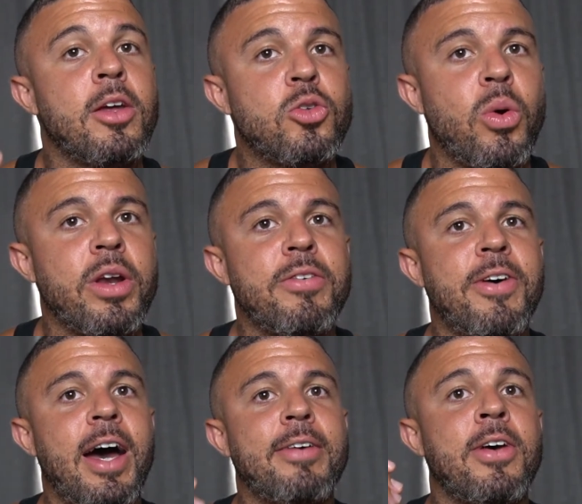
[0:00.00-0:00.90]

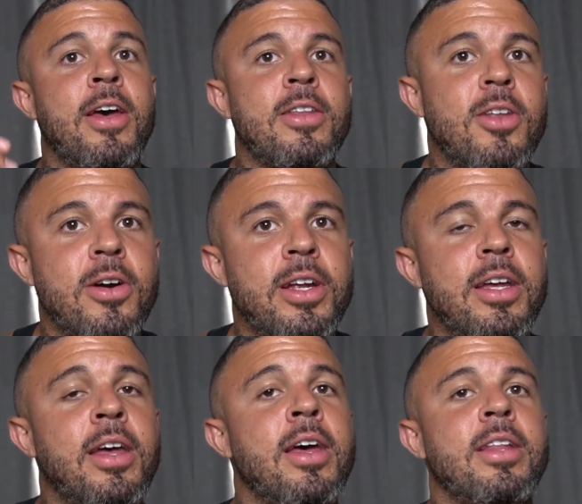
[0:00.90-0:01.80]
25,
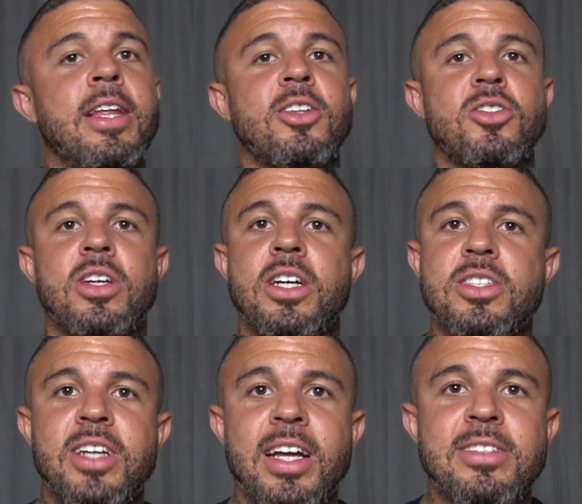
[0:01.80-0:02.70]
30, then there's a good
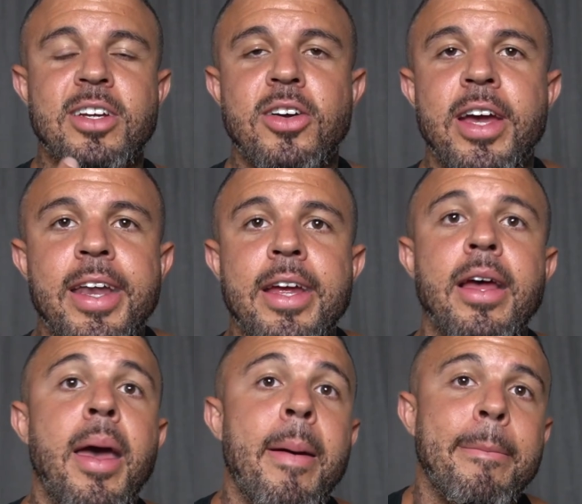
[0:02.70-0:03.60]
chance that you're hitting